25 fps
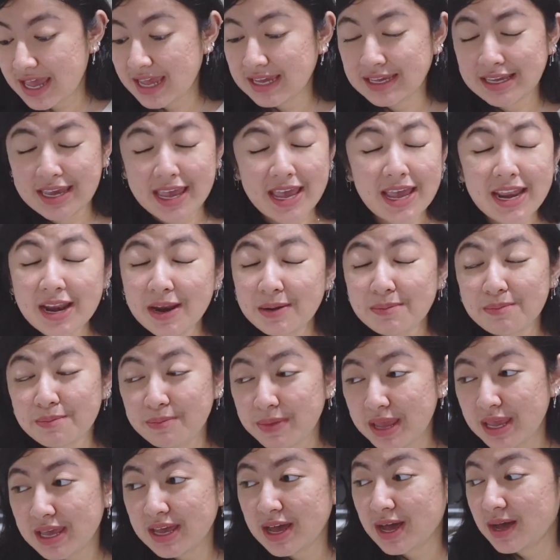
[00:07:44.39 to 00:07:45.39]
I cannot
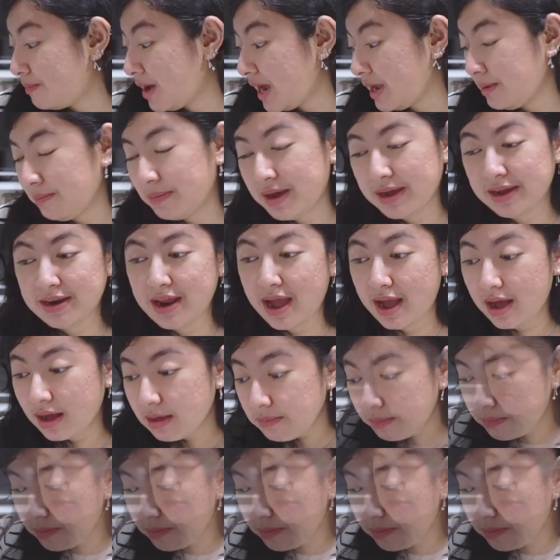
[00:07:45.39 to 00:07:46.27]
make my mind up,